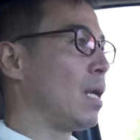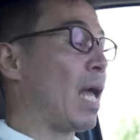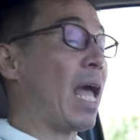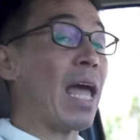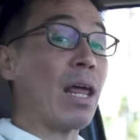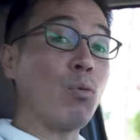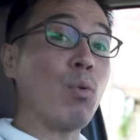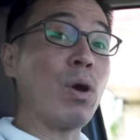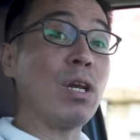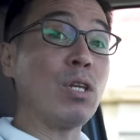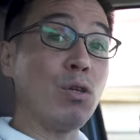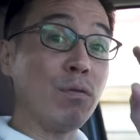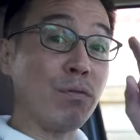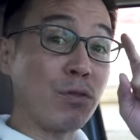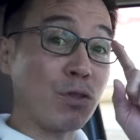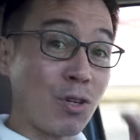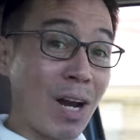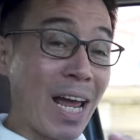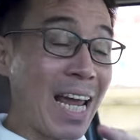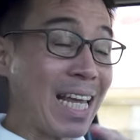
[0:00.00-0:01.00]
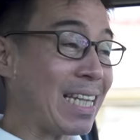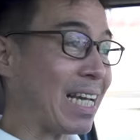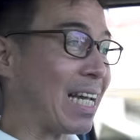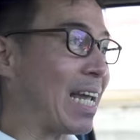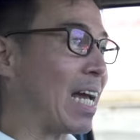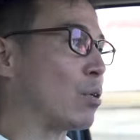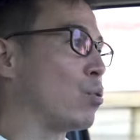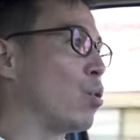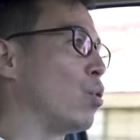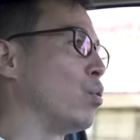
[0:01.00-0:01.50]
And when you've tried the
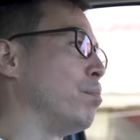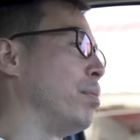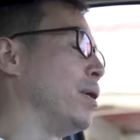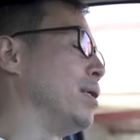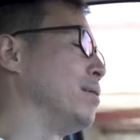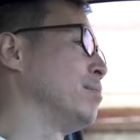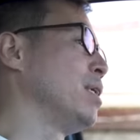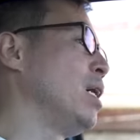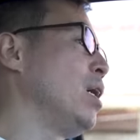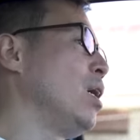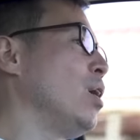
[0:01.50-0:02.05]
Get Quote button,